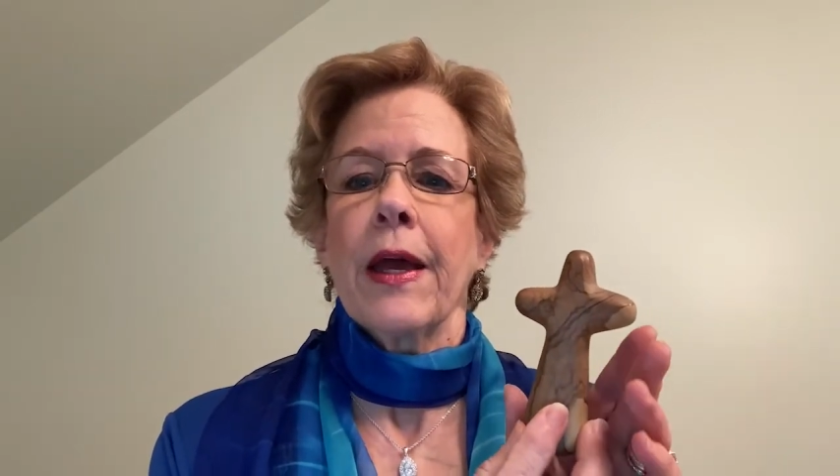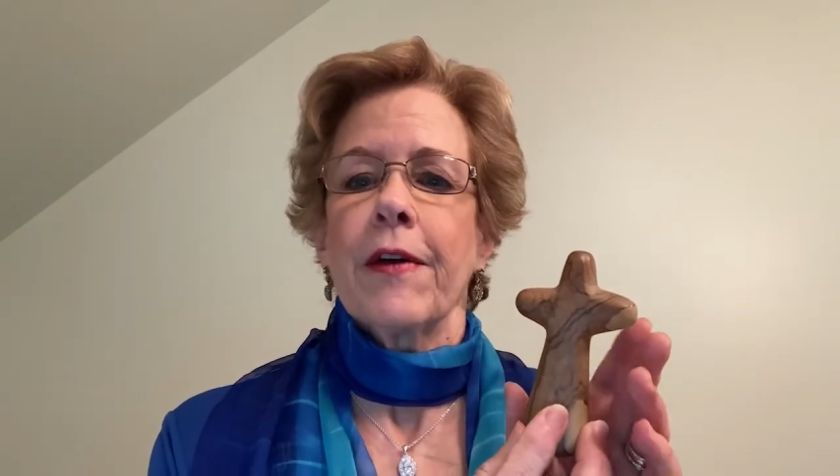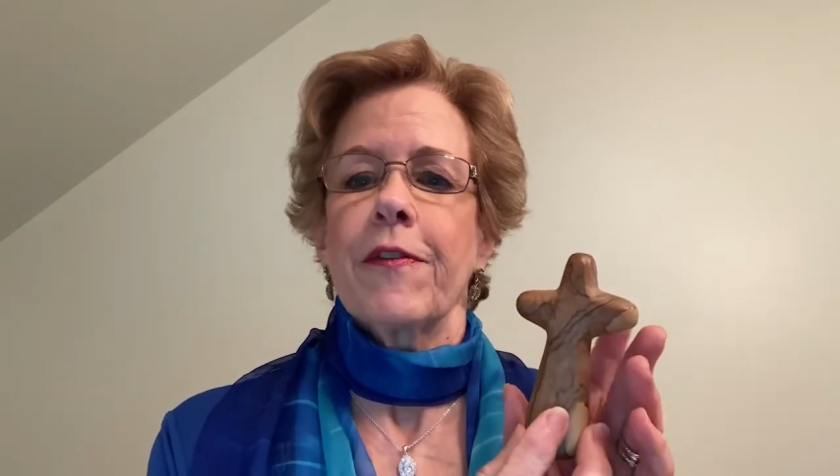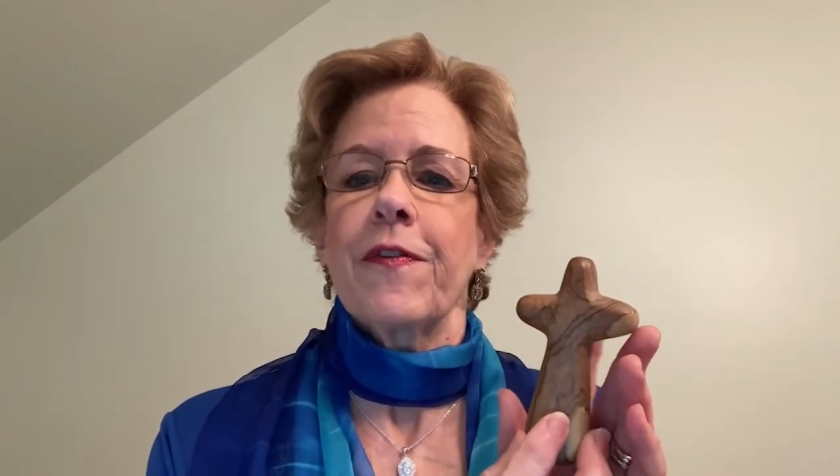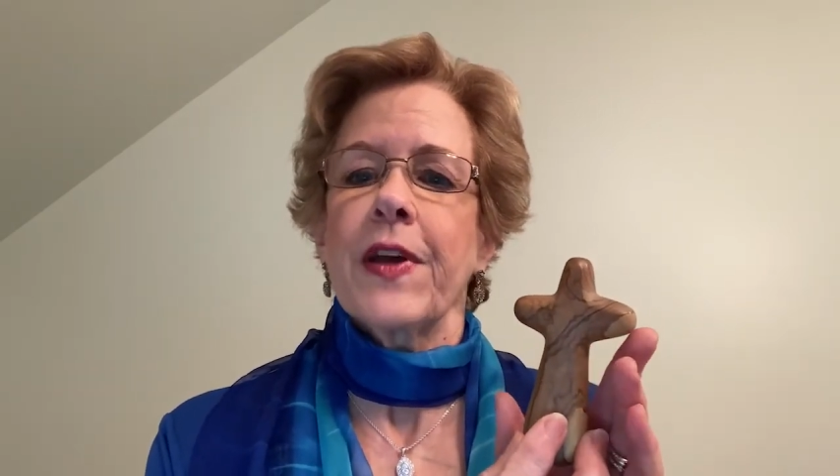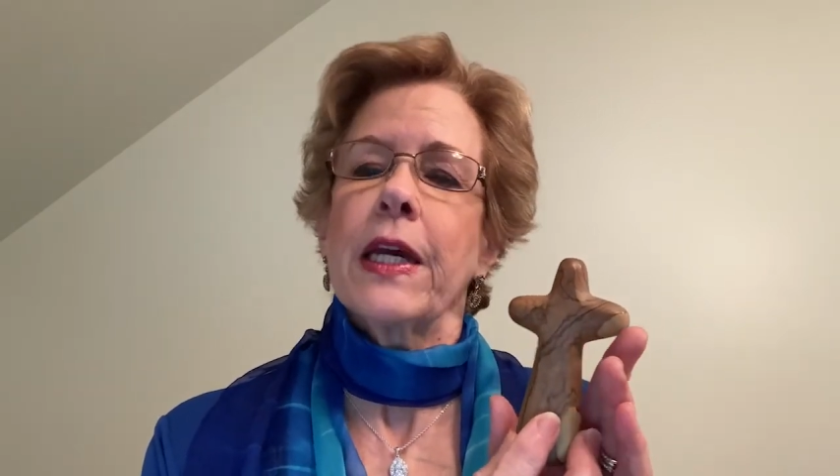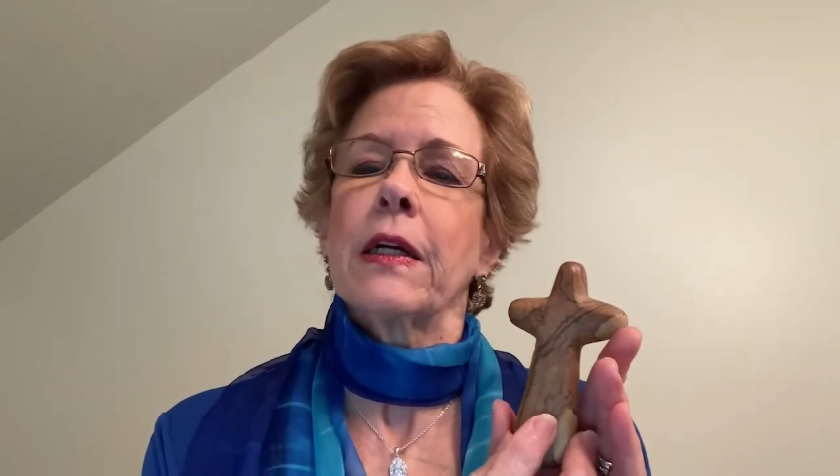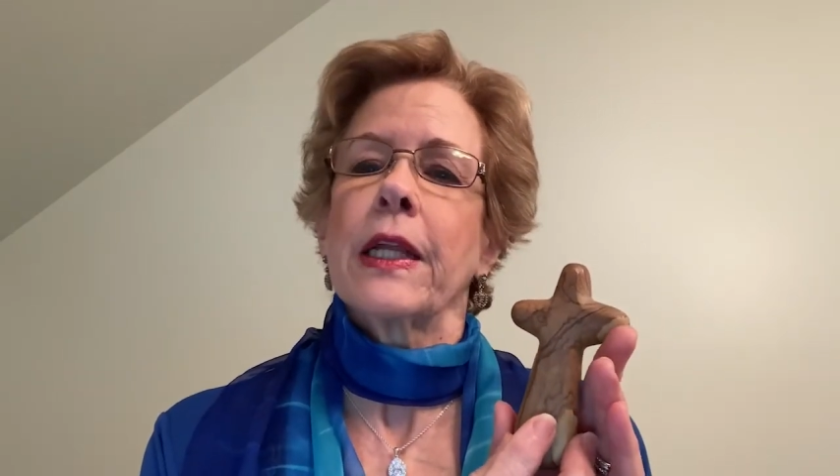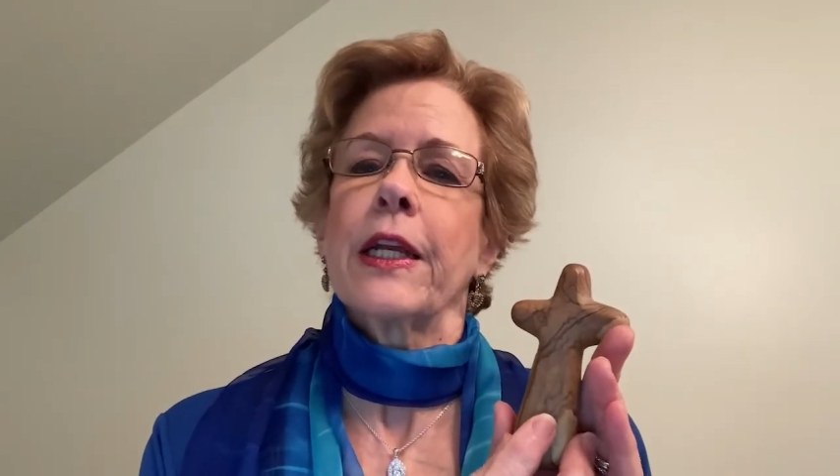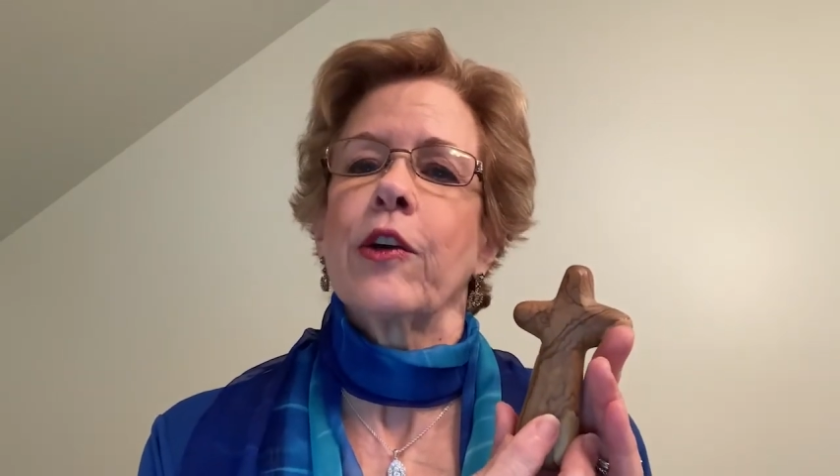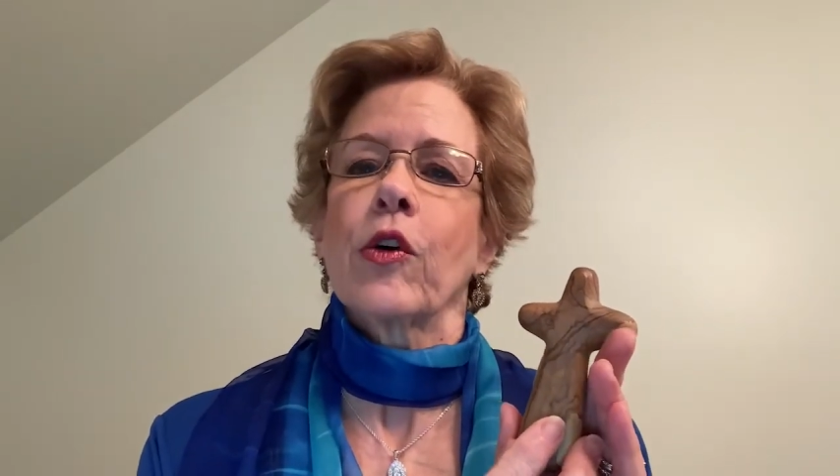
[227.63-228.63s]
Feel
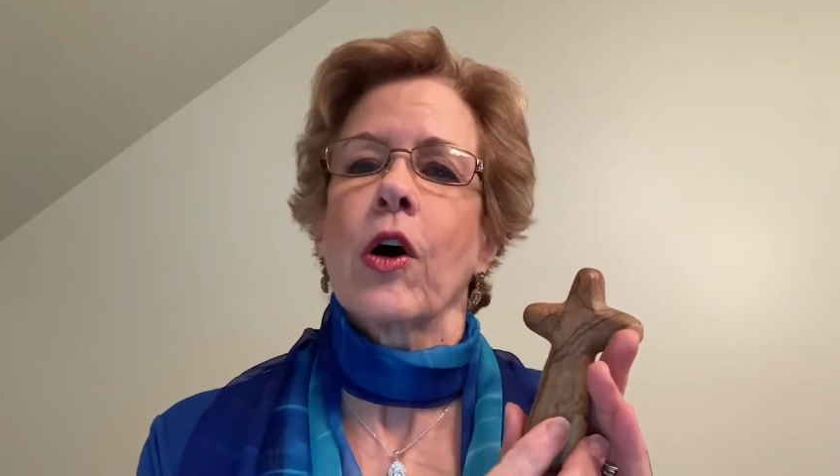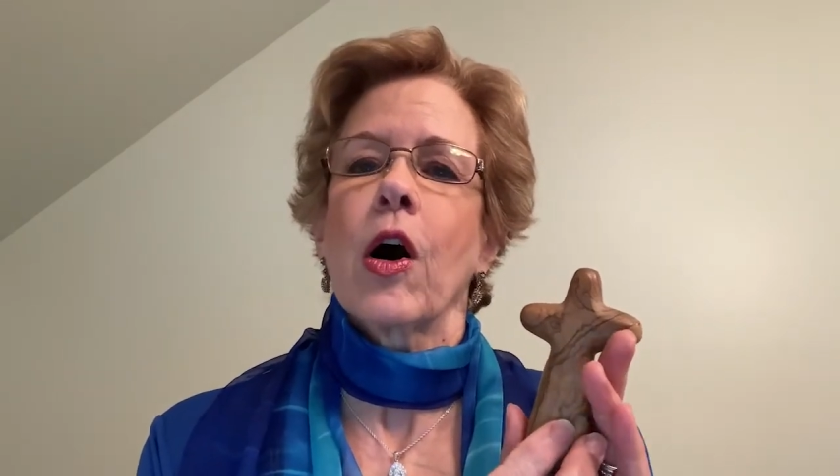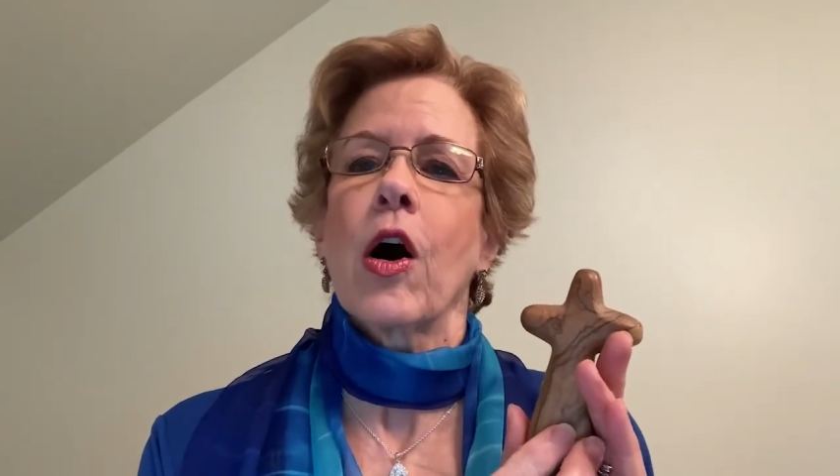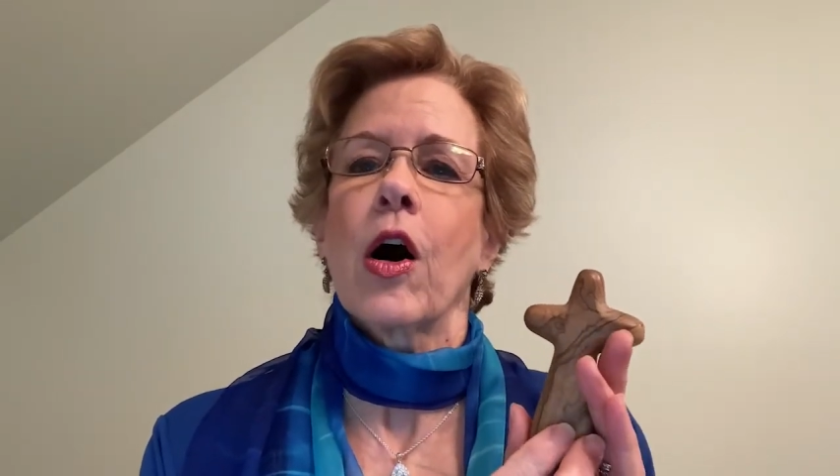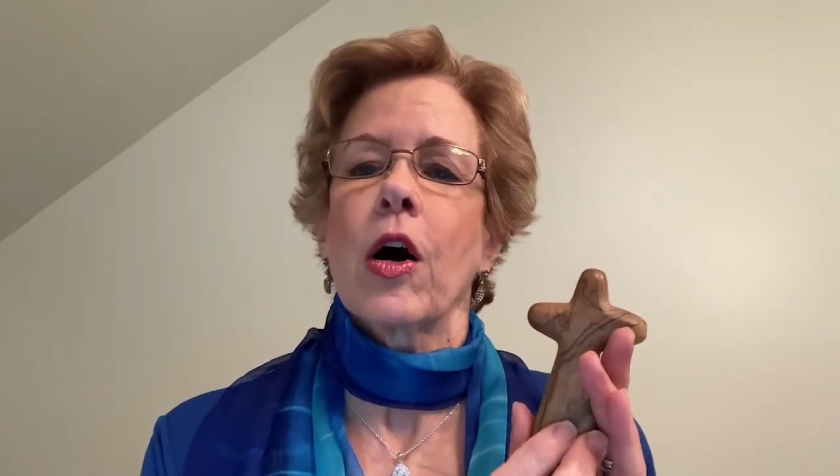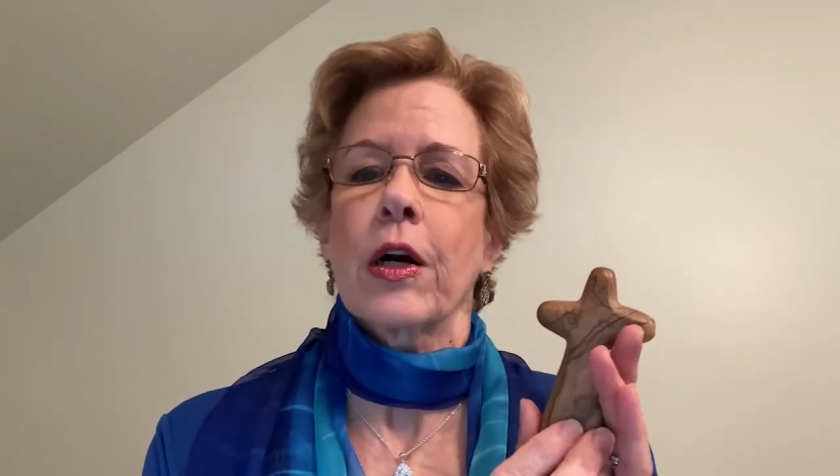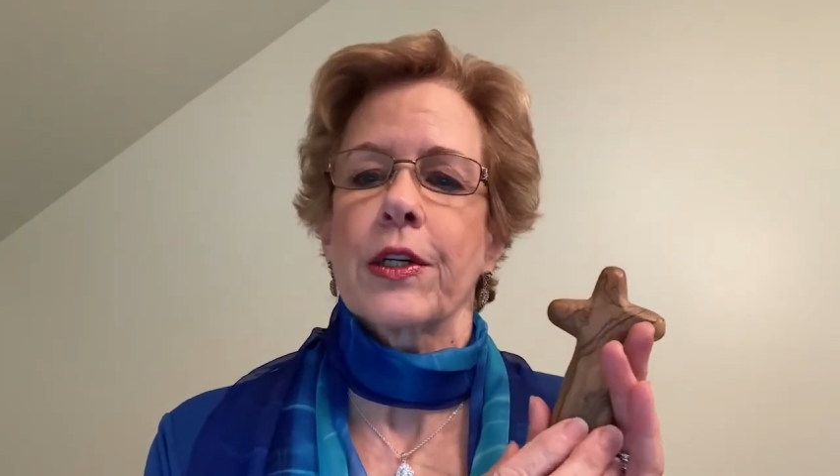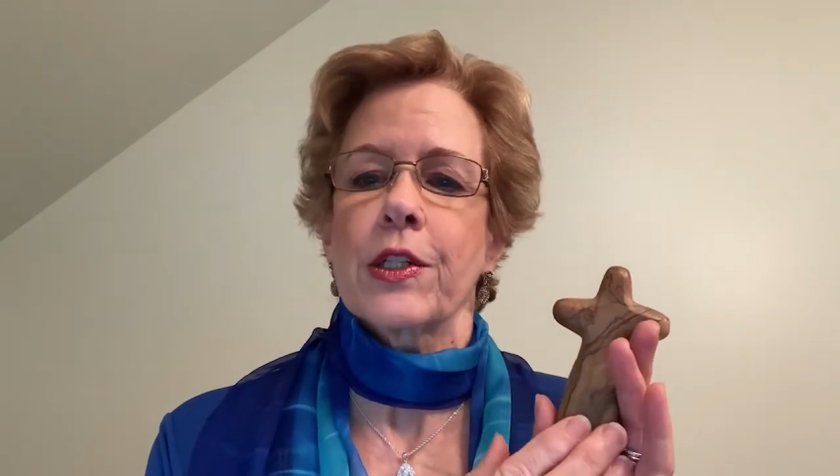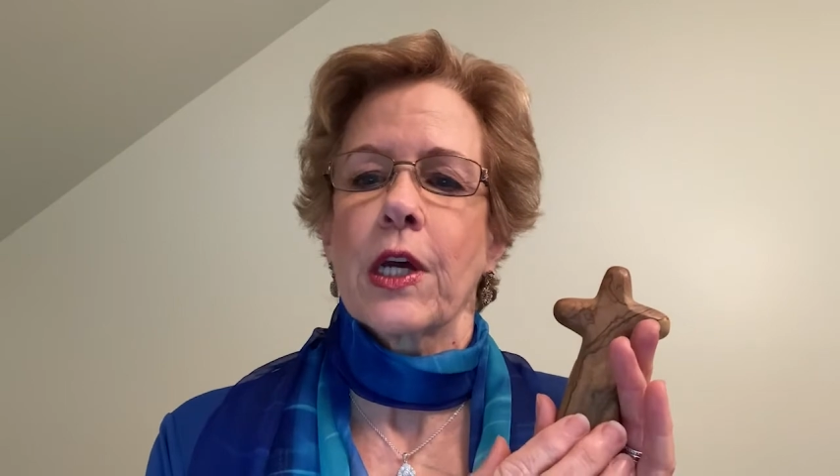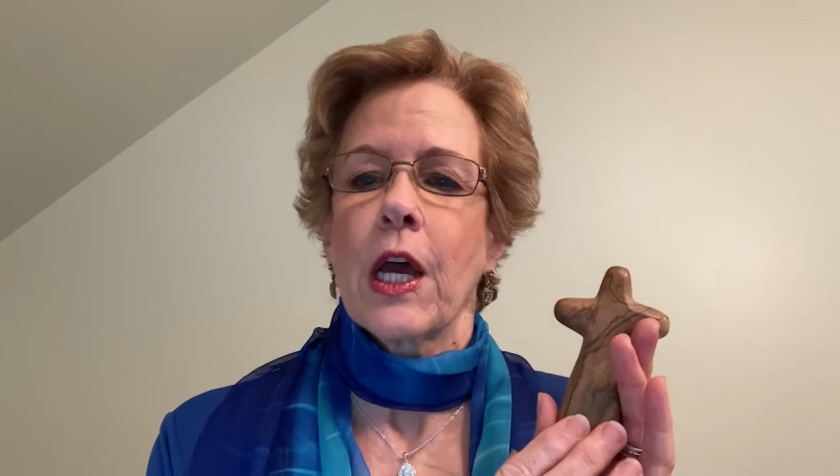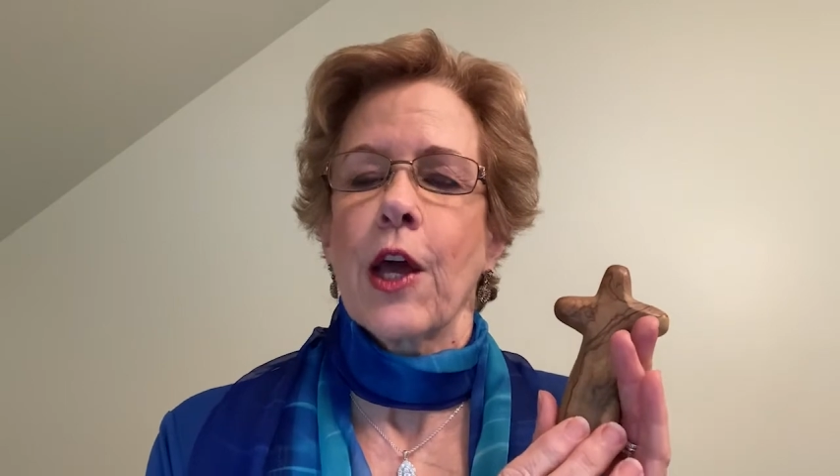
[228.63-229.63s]
in your heart